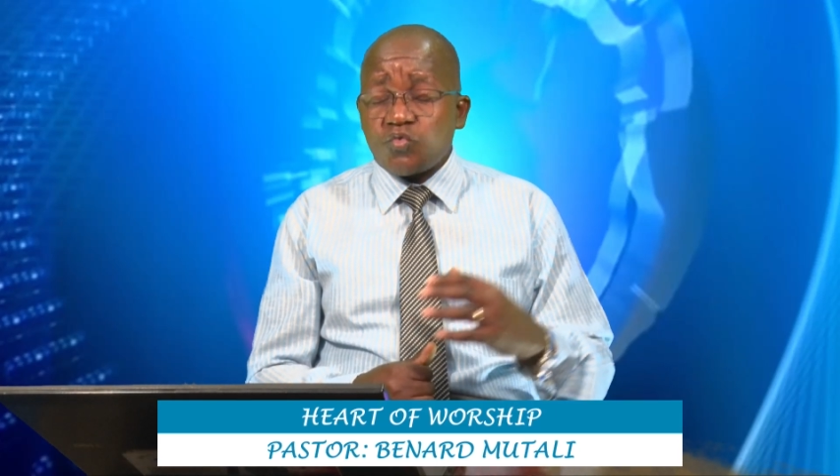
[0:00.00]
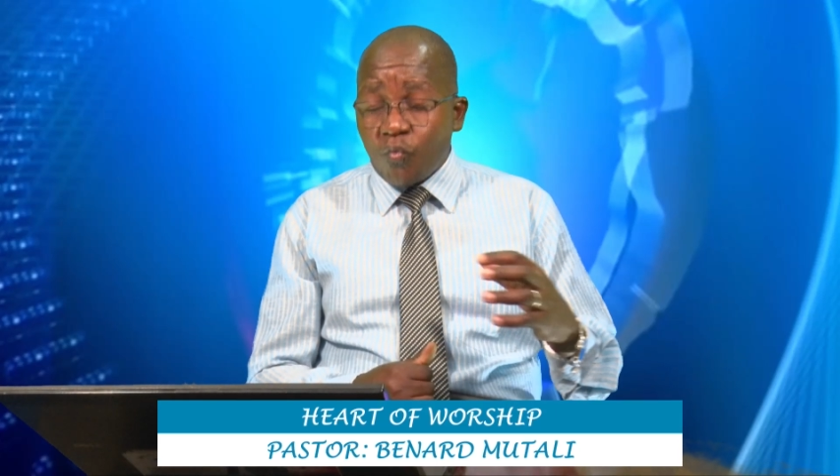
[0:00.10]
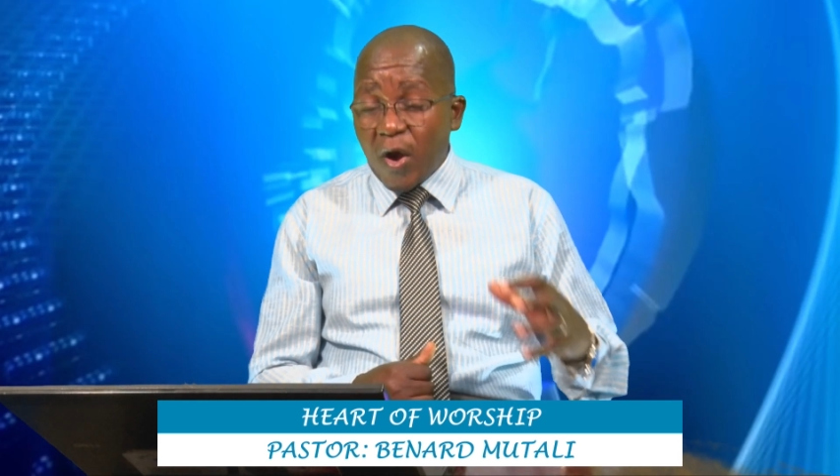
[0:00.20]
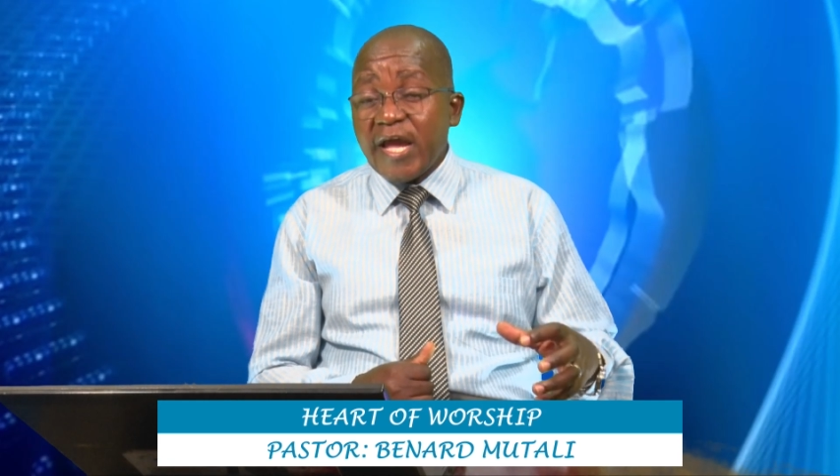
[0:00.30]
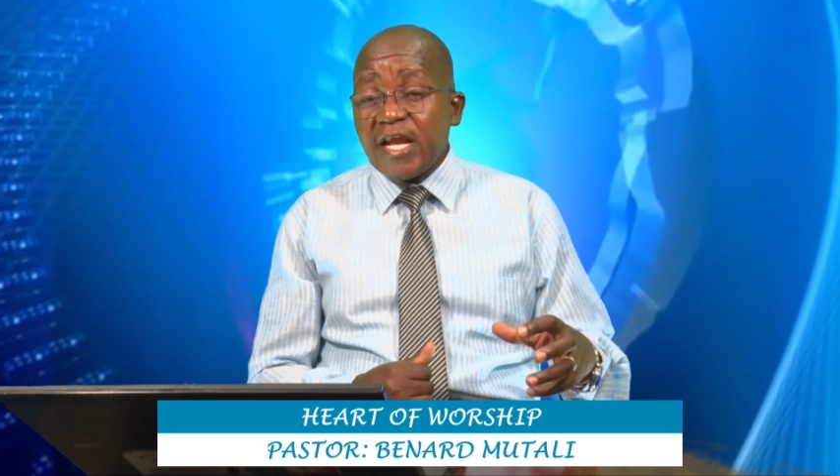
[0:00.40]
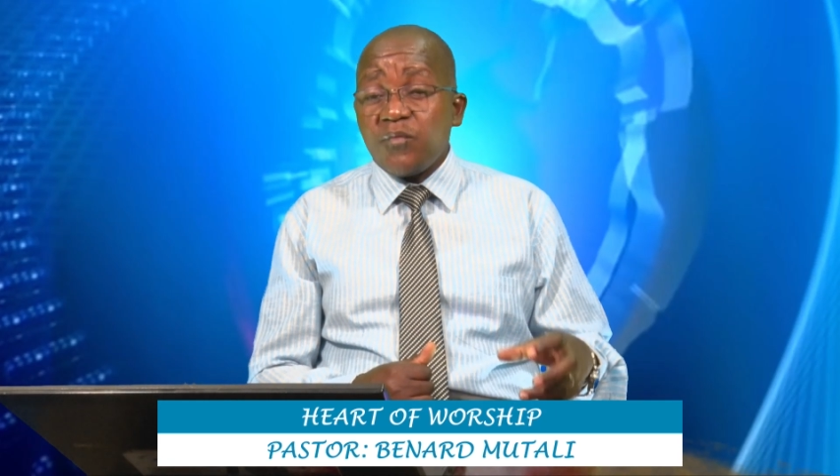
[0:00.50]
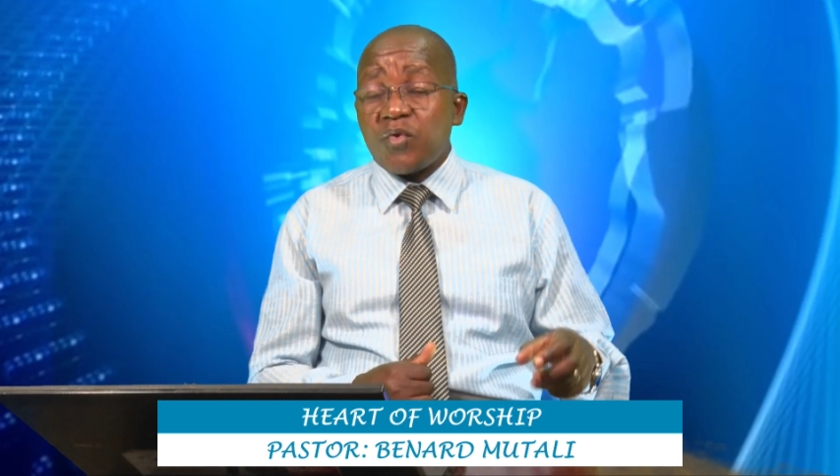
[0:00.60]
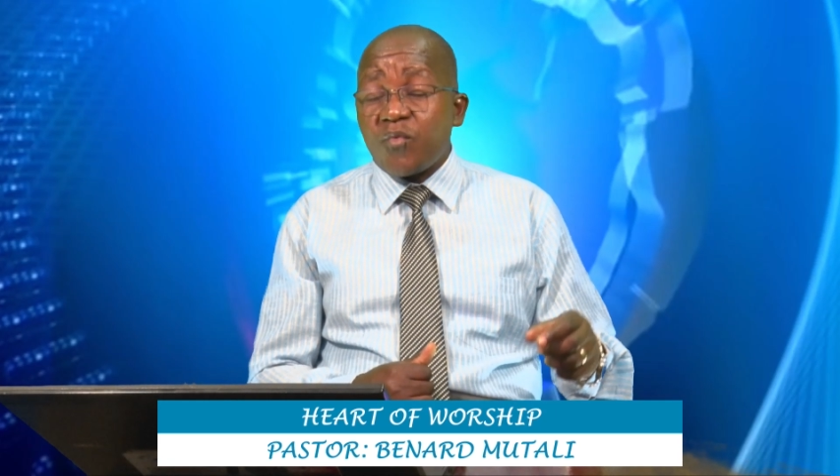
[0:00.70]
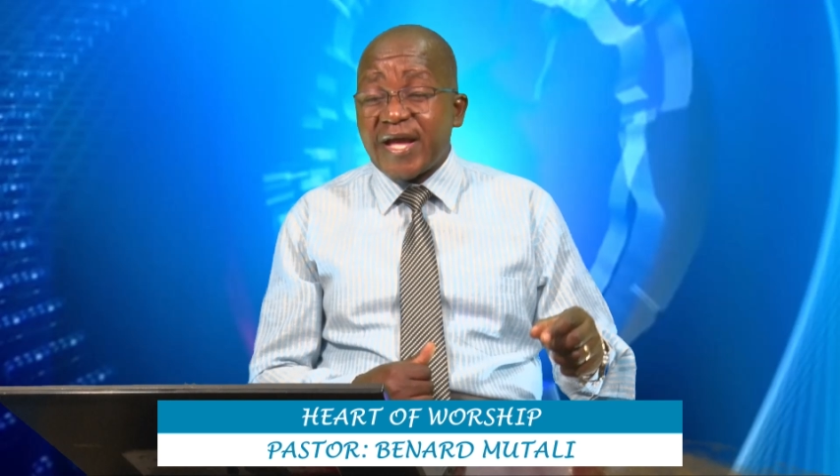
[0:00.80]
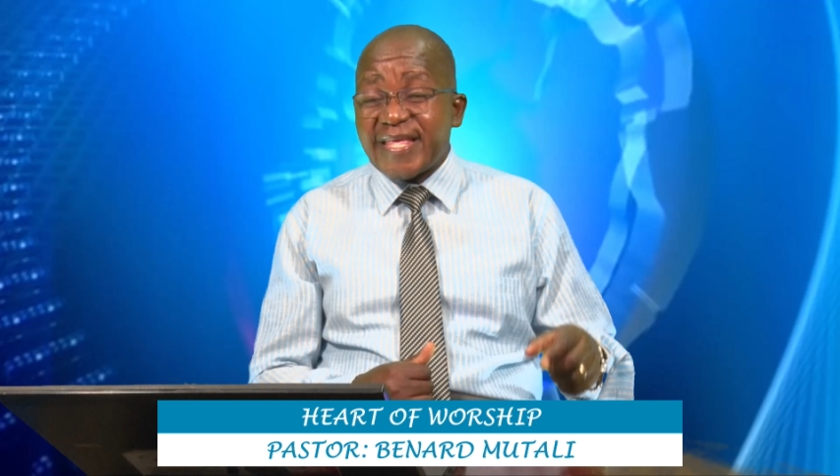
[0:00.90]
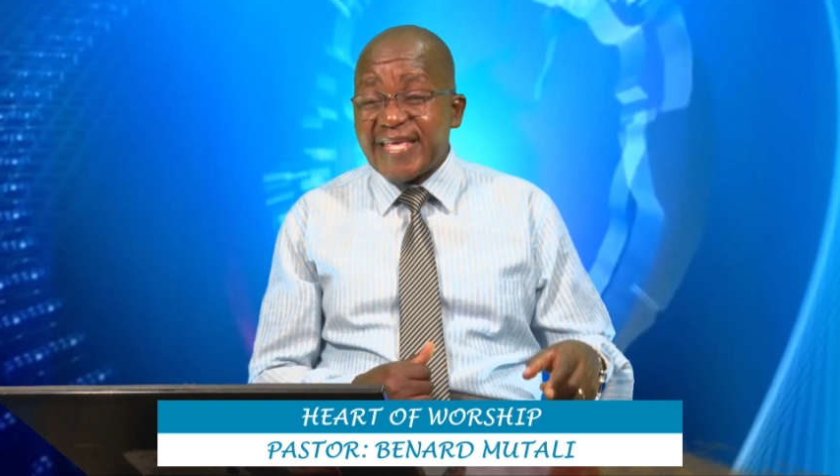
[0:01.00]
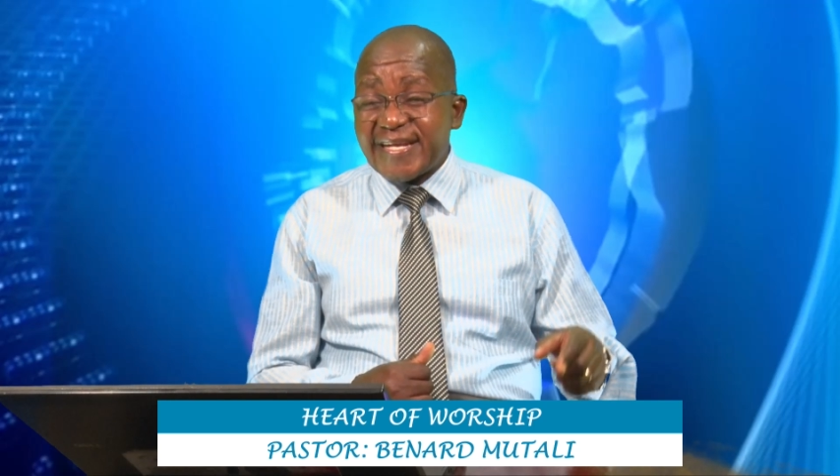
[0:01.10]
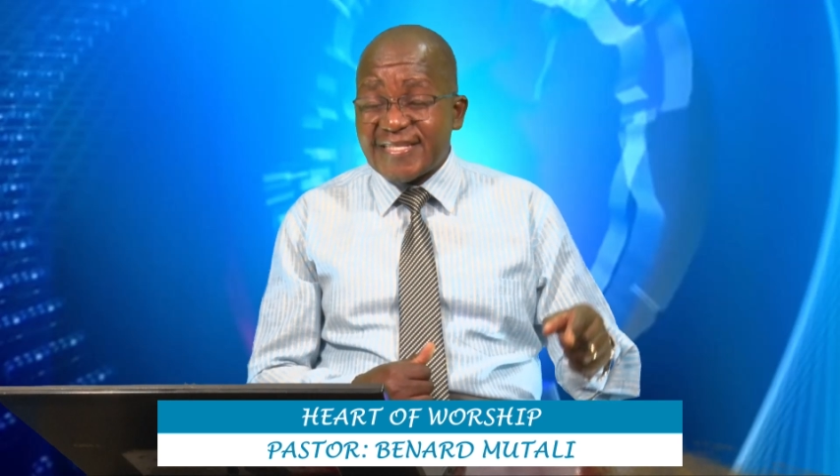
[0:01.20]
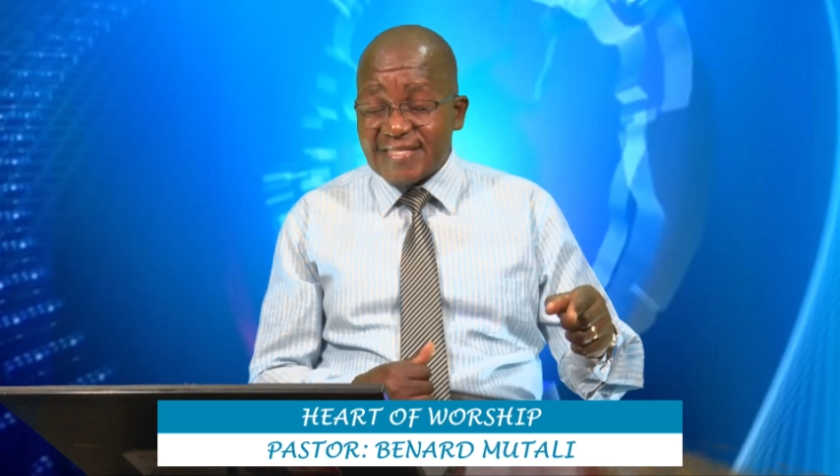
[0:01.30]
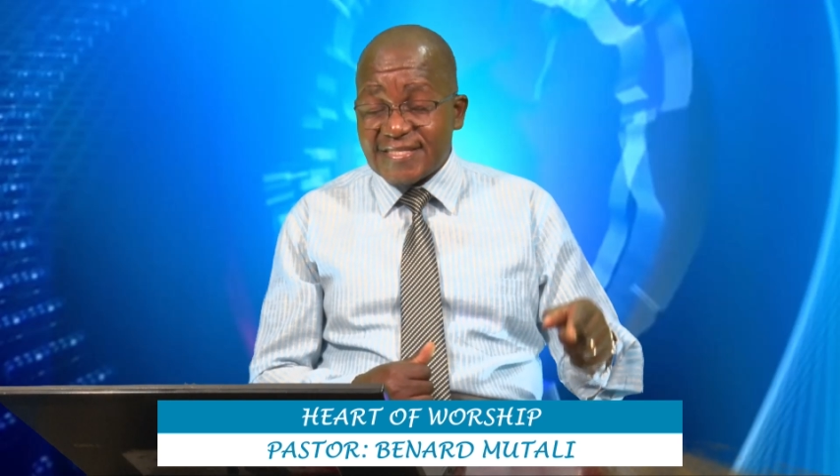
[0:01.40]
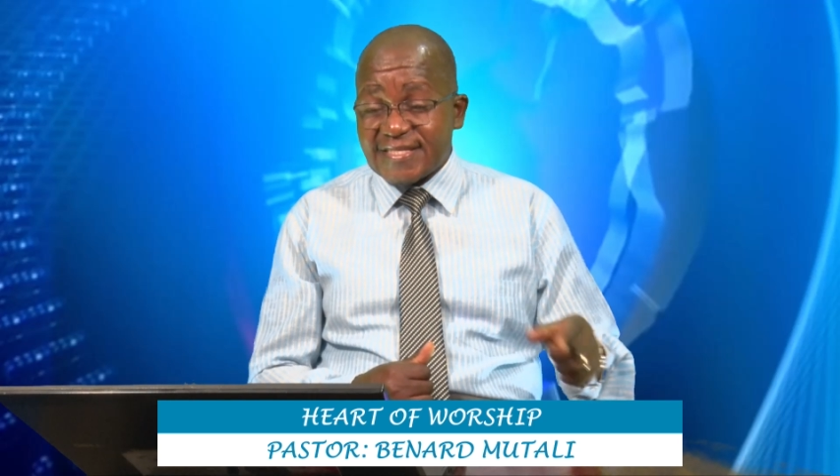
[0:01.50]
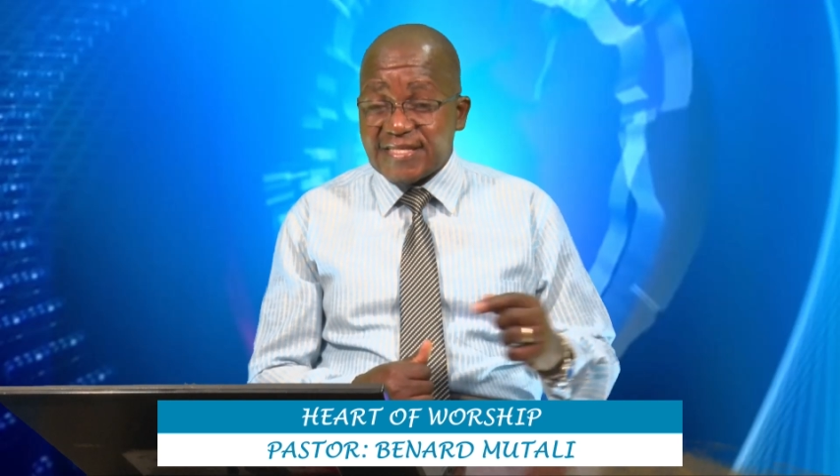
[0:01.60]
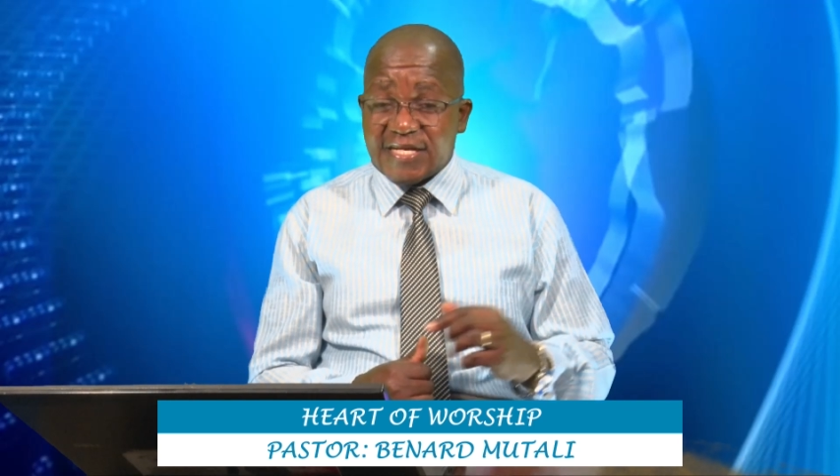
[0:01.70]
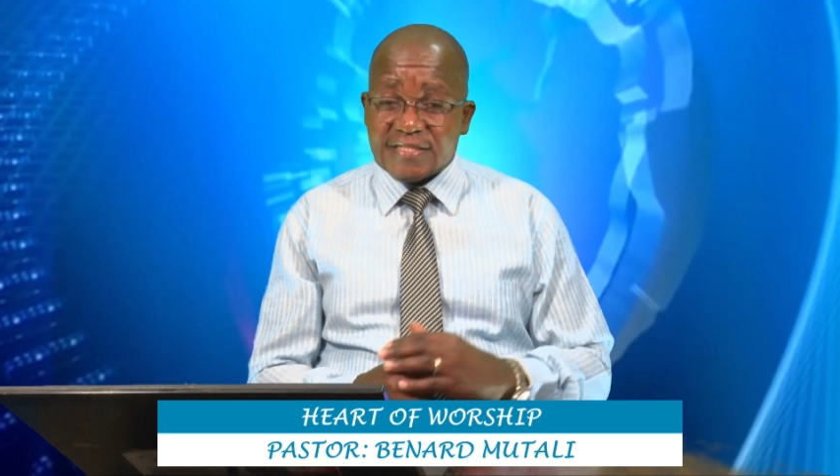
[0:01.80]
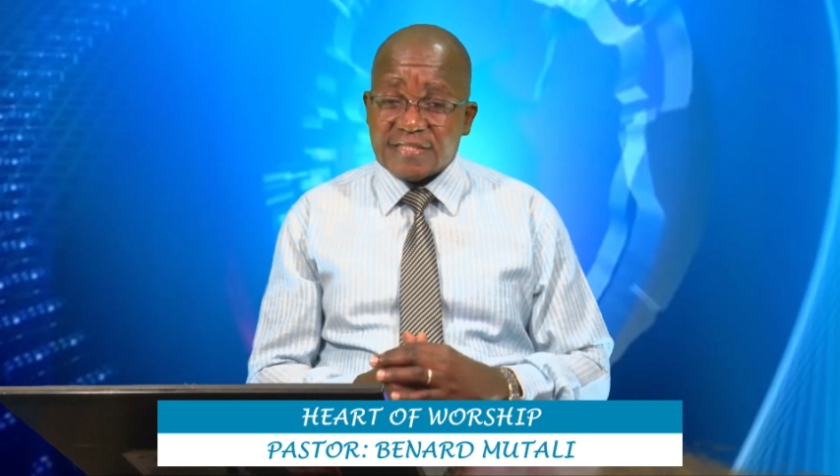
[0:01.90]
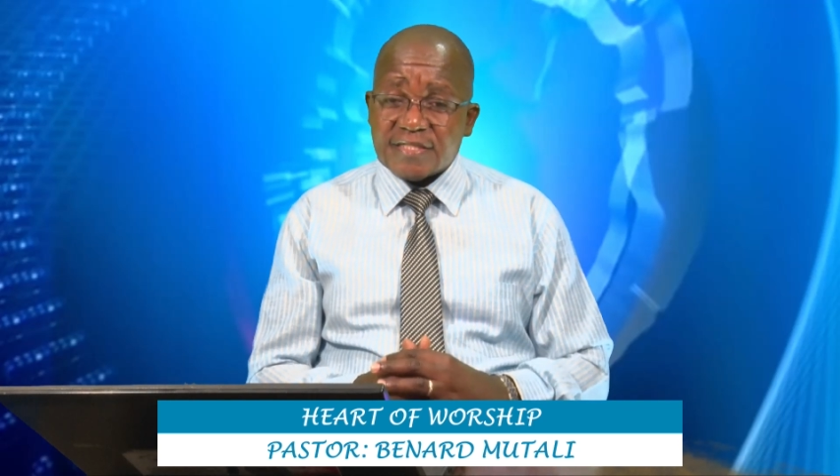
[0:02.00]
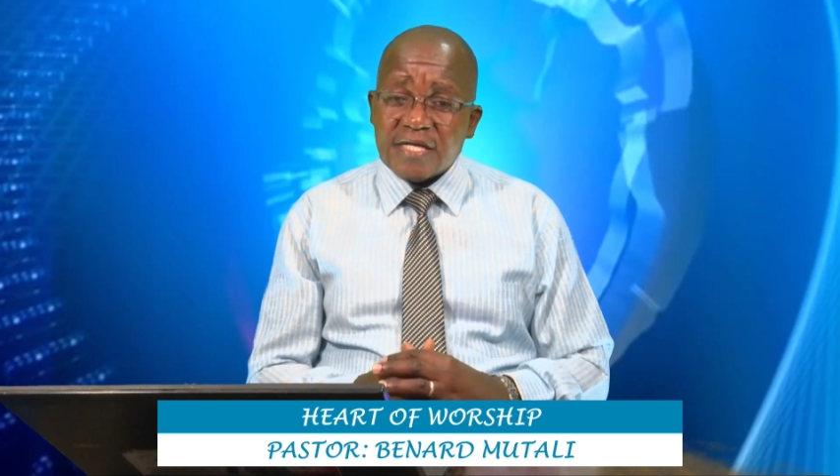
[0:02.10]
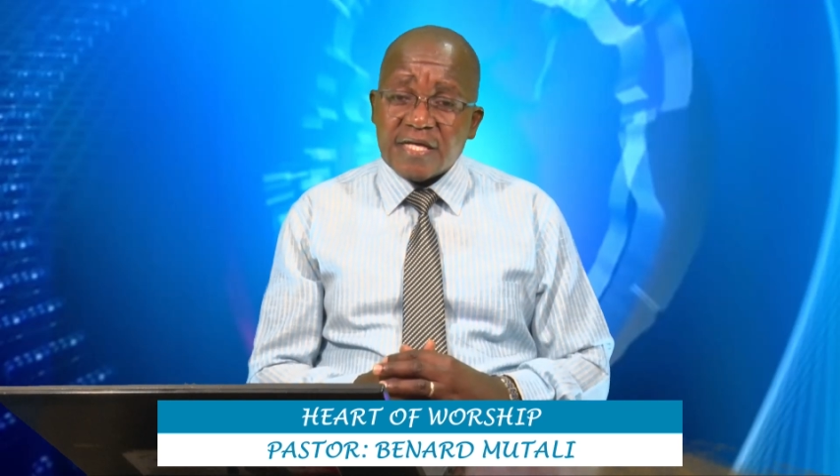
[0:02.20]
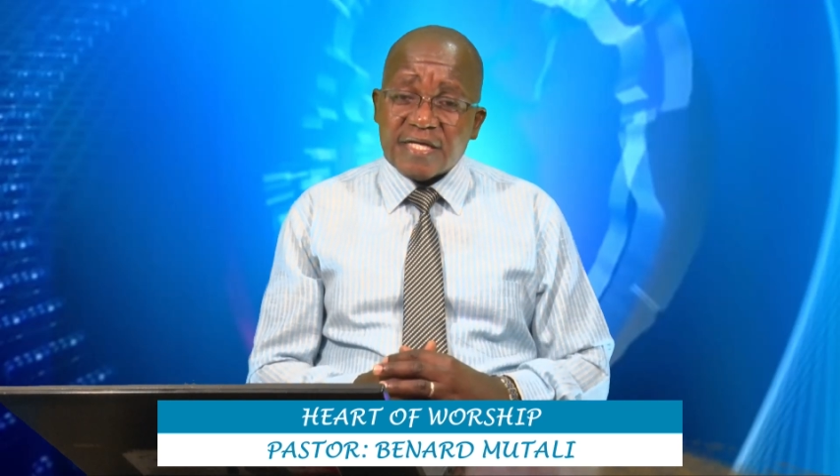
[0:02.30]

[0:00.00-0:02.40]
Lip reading: while we were yet sinners,